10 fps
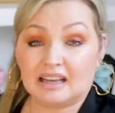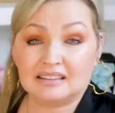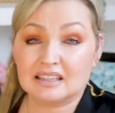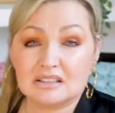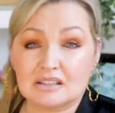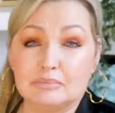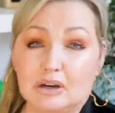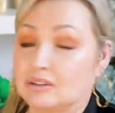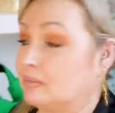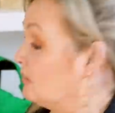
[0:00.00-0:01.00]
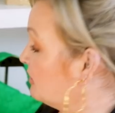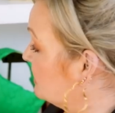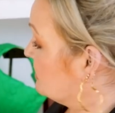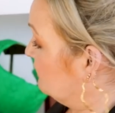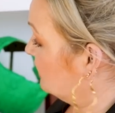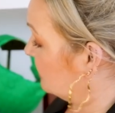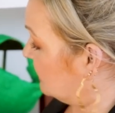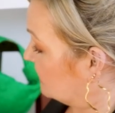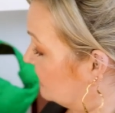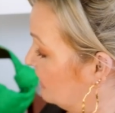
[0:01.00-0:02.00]
And that doesn't bother me, because I'm looking
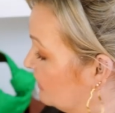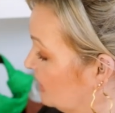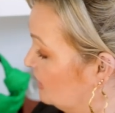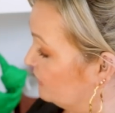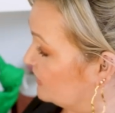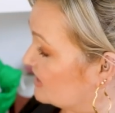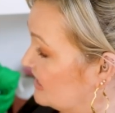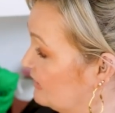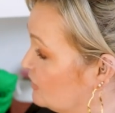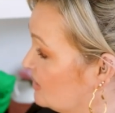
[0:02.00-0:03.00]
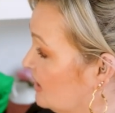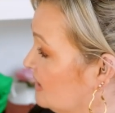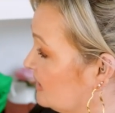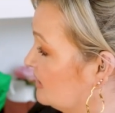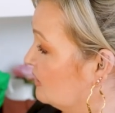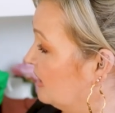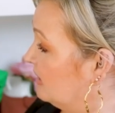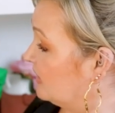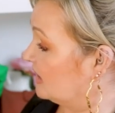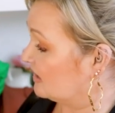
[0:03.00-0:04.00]
at it now and I love the slouch. It's kind of like the
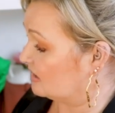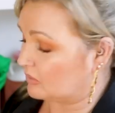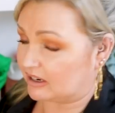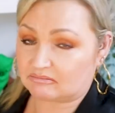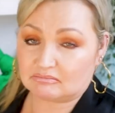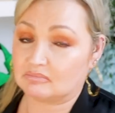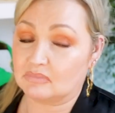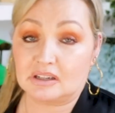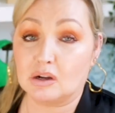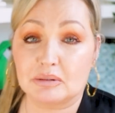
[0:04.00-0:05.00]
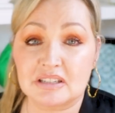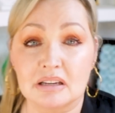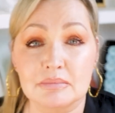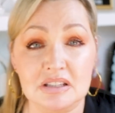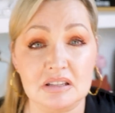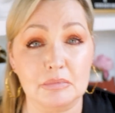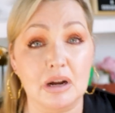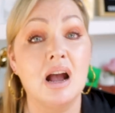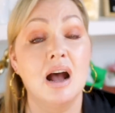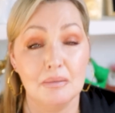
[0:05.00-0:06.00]
Loewe, and I can wear it couple of times in
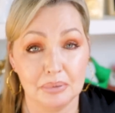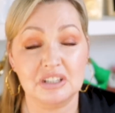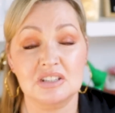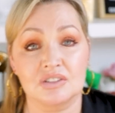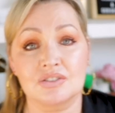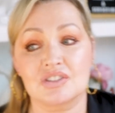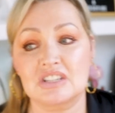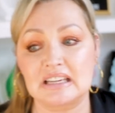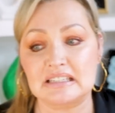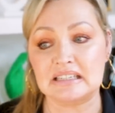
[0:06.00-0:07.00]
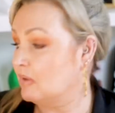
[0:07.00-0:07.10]
summer, but it's understated.